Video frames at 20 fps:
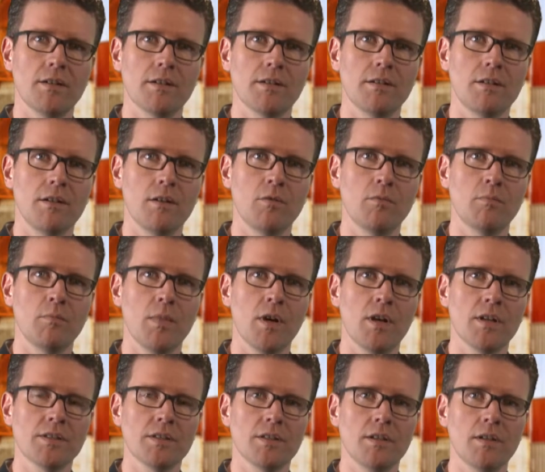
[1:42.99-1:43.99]
are
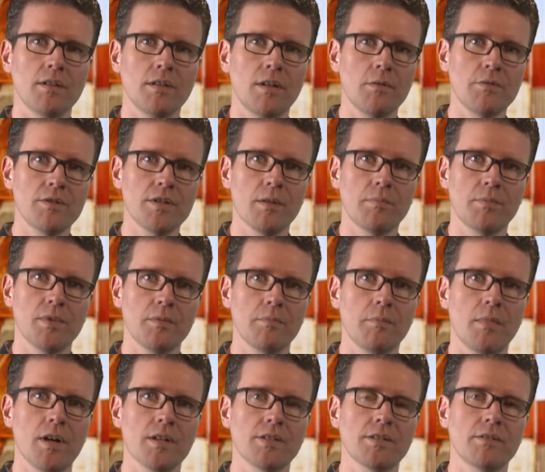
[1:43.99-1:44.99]
no separate
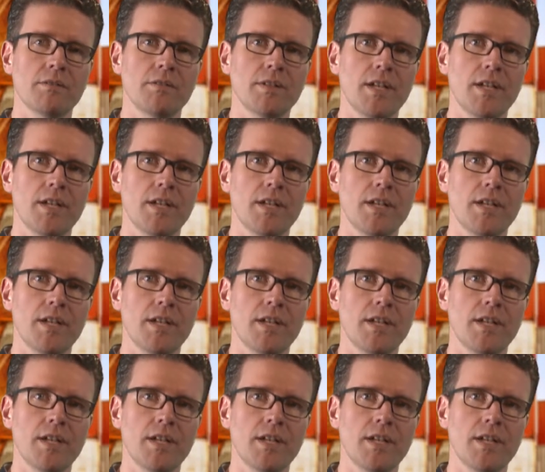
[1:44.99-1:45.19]
master